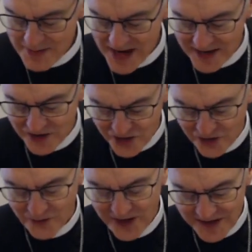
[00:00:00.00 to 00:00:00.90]
make a
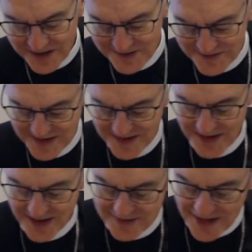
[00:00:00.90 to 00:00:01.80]
decree
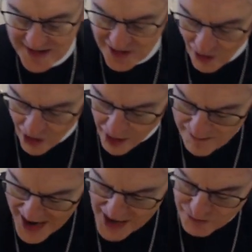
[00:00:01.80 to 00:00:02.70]
that in all
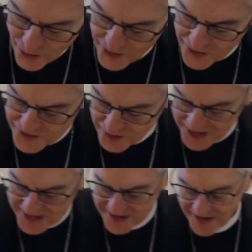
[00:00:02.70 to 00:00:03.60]
my royal
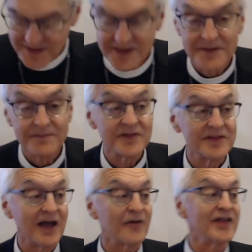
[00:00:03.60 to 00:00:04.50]
dominion,
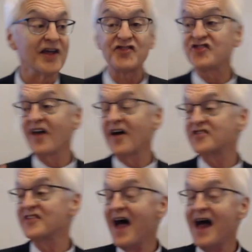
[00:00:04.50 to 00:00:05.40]
now this
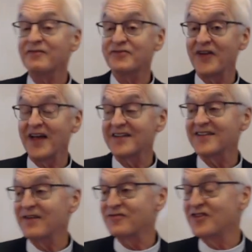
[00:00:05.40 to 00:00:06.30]
does not
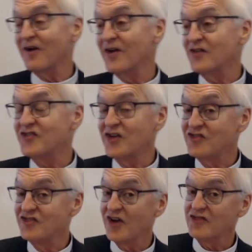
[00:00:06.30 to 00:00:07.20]
fit if Darius
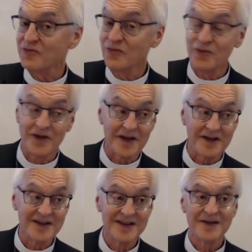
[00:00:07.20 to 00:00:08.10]
is just
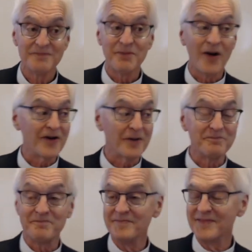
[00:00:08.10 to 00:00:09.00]
ruling part
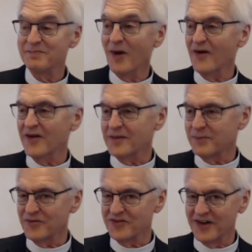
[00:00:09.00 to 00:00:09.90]
of, part of the
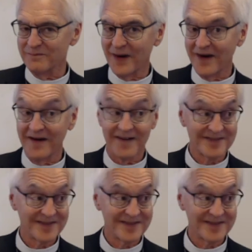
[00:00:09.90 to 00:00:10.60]
Persian Empire.